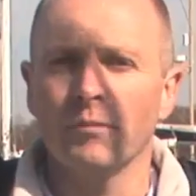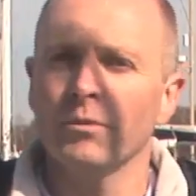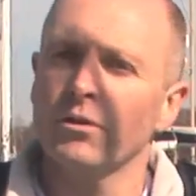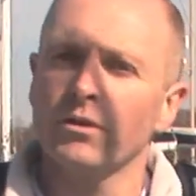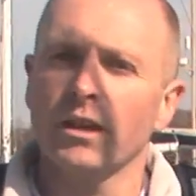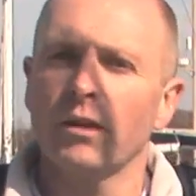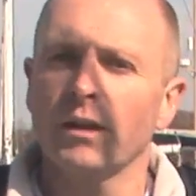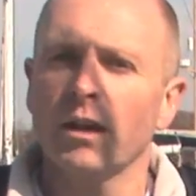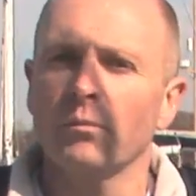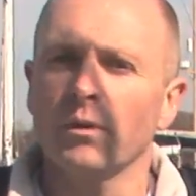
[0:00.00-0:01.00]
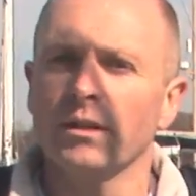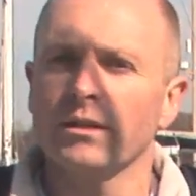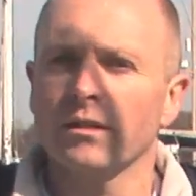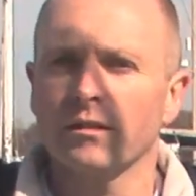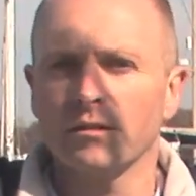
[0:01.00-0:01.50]
I'm not going
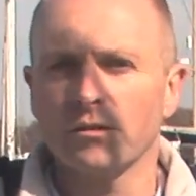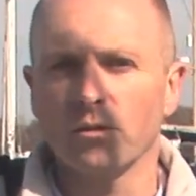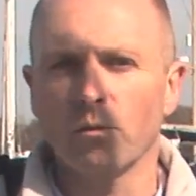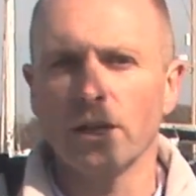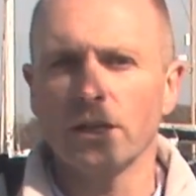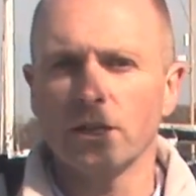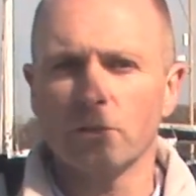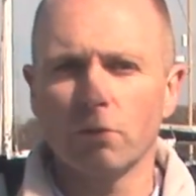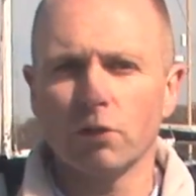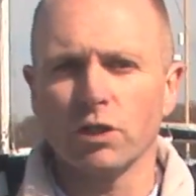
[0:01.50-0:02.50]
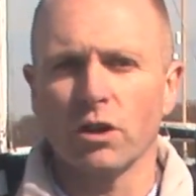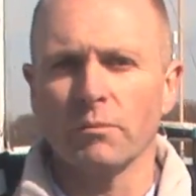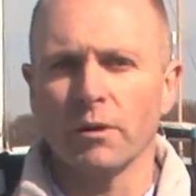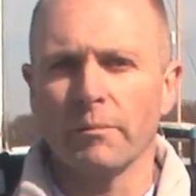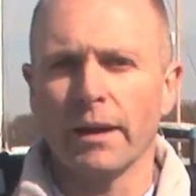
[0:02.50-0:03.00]
upwind. The wind is pushing on
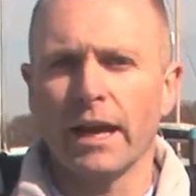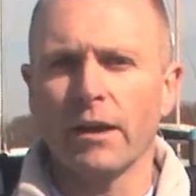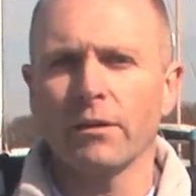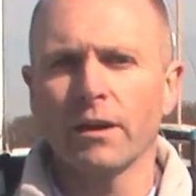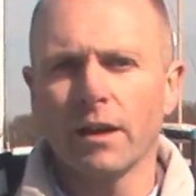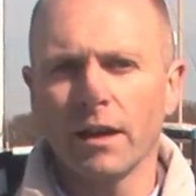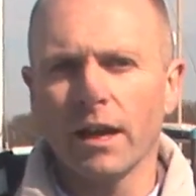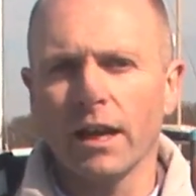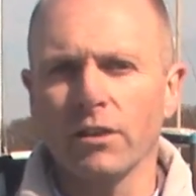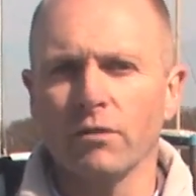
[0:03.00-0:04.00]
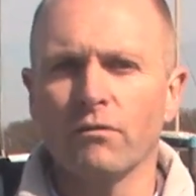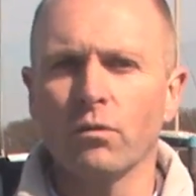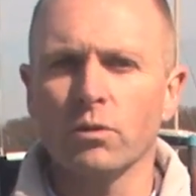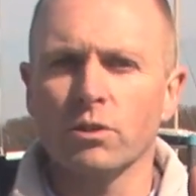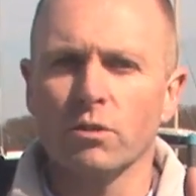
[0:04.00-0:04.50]
my bow and the
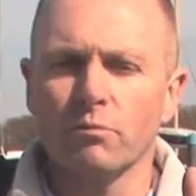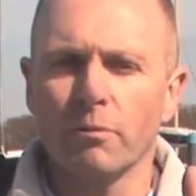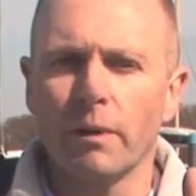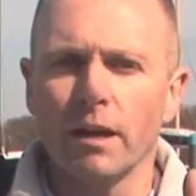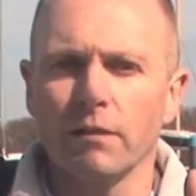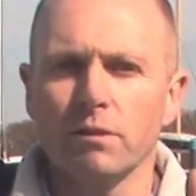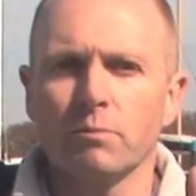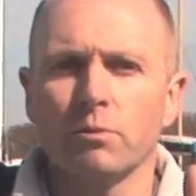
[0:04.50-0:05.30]
force of the propeller is